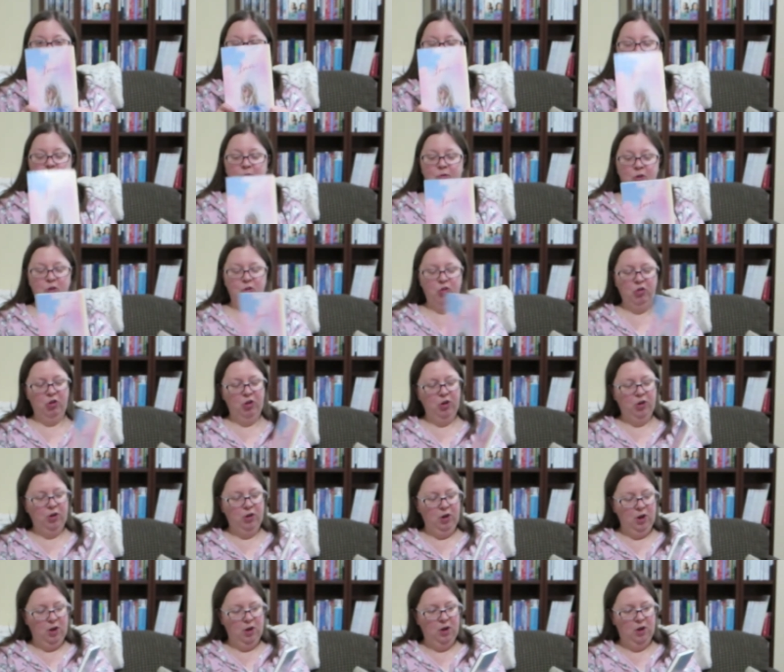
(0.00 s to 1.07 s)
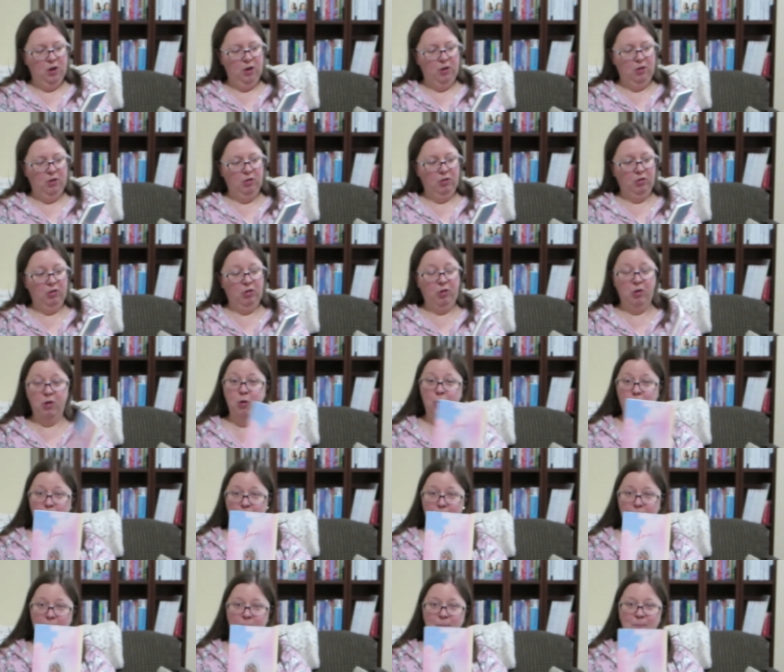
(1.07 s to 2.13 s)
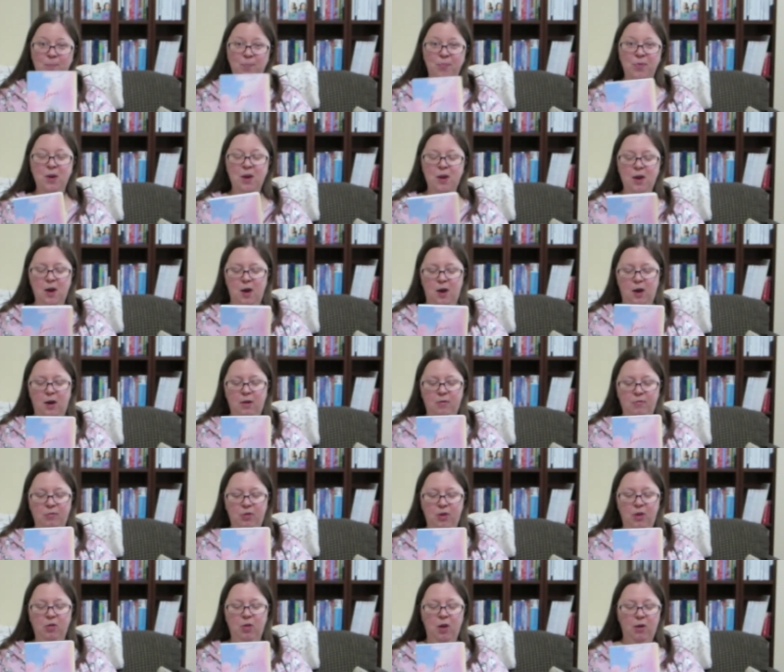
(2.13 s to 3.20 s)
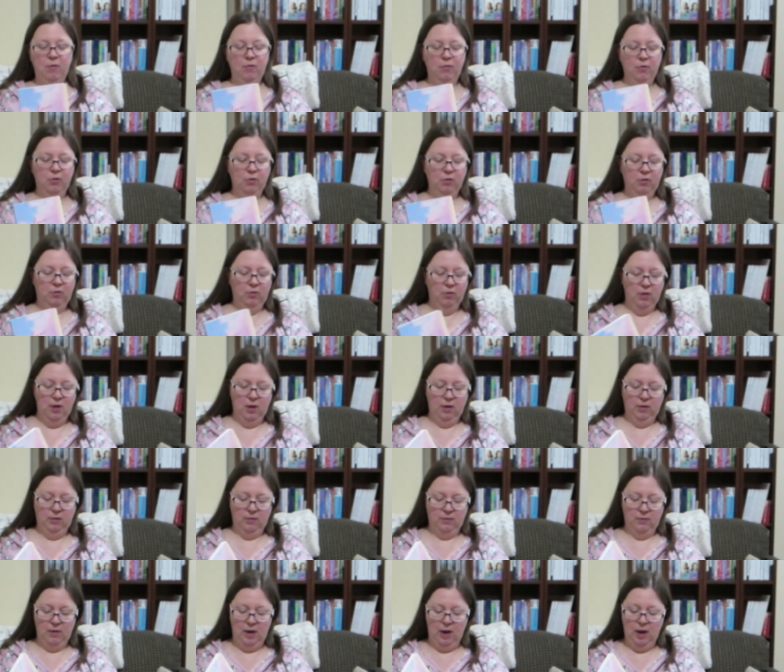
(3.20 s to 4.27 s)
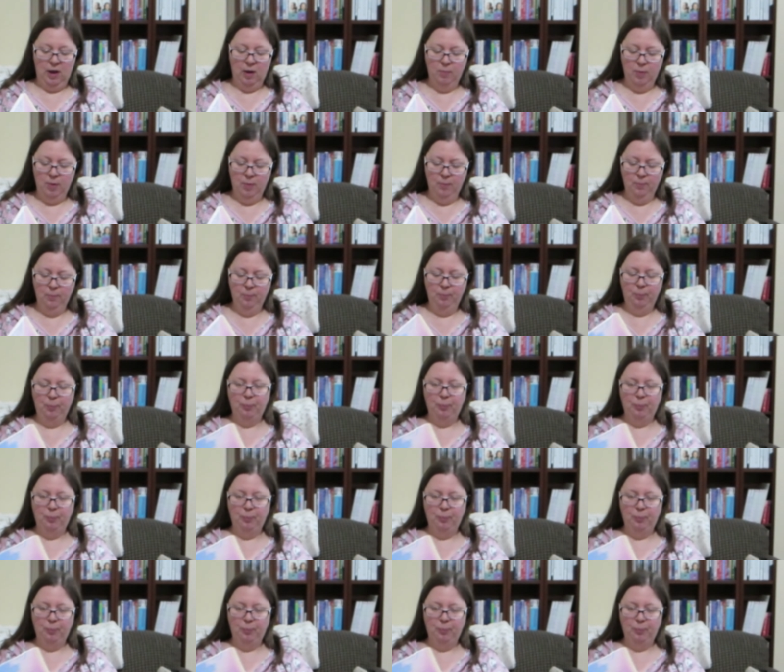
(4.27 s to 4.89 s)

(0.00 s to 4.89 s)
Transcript: version 2 of the Lover Deluxe album.